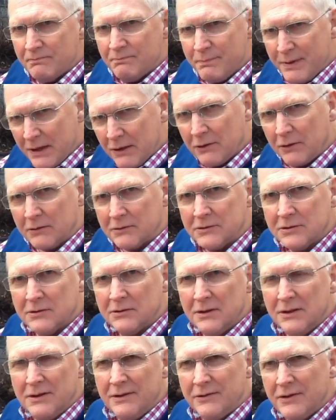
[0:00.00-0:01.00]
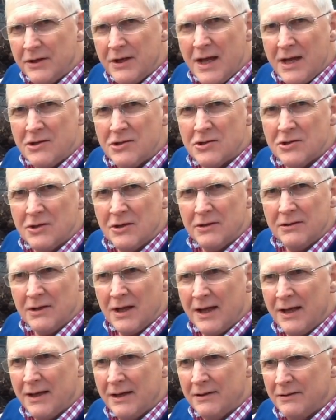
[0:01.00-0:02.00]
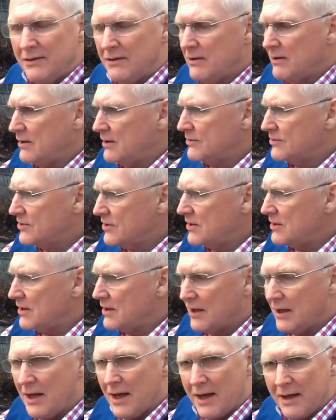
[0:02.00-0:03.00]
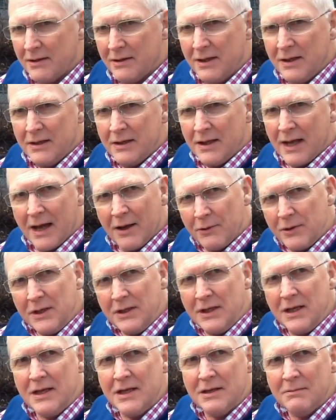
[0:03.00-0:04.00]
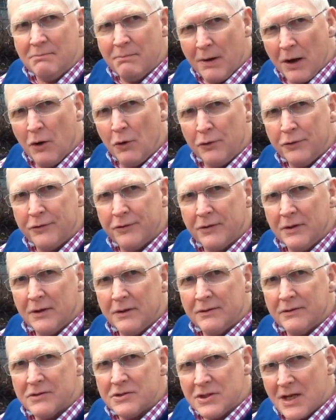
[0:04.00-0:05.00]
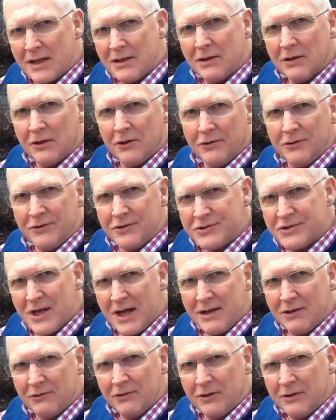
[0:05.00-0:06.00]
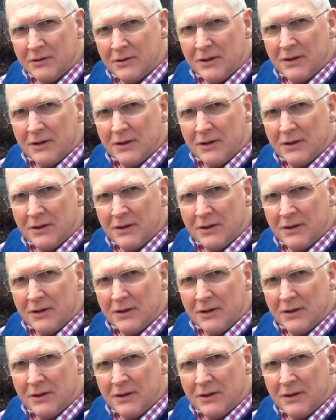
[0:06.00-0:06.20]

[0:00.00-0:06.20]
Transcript: built the nation and the city again, how he needed both the secular and the sacred.